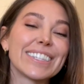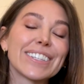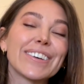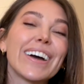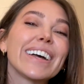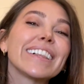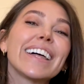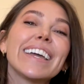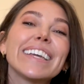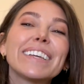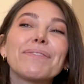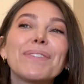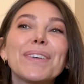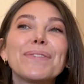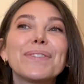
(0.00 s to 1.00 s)
So I
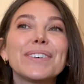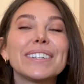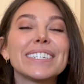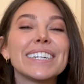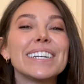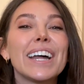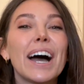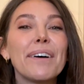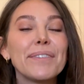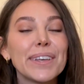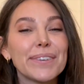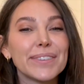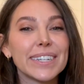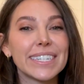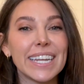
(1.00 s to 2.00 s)
like people to not be
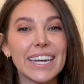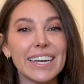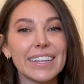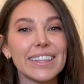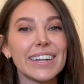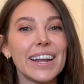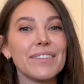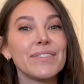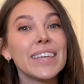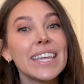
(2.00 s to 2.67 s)
able to tell that I'm